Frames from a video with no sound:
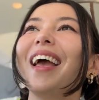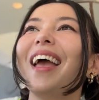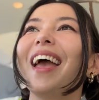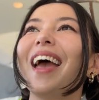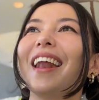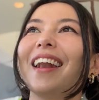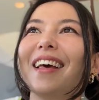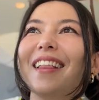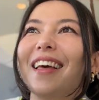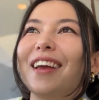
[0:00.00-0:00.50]

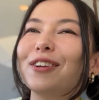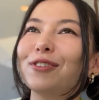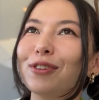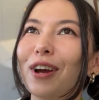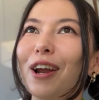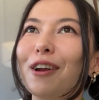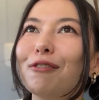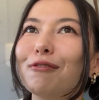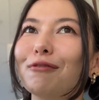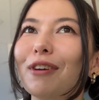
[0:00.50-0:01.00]
and I like try
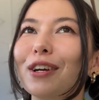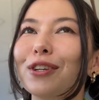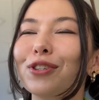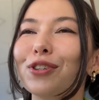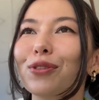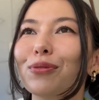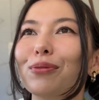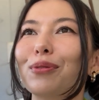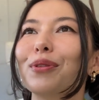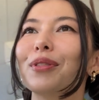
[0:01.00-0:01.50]
to rush
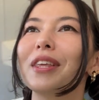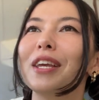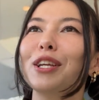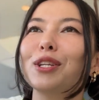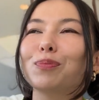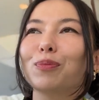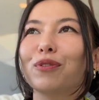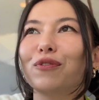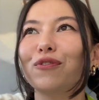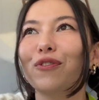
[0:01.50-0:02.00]
through things
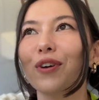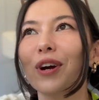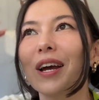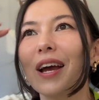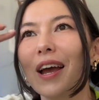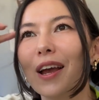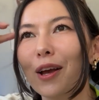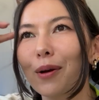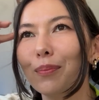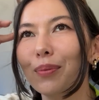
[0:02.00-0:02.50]
before I
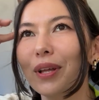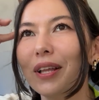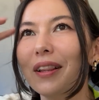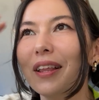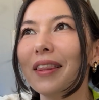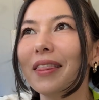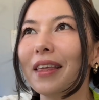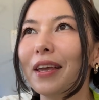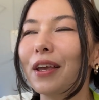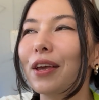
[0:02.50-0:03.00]
completely
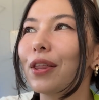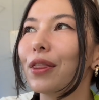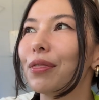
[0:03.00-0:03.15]
think it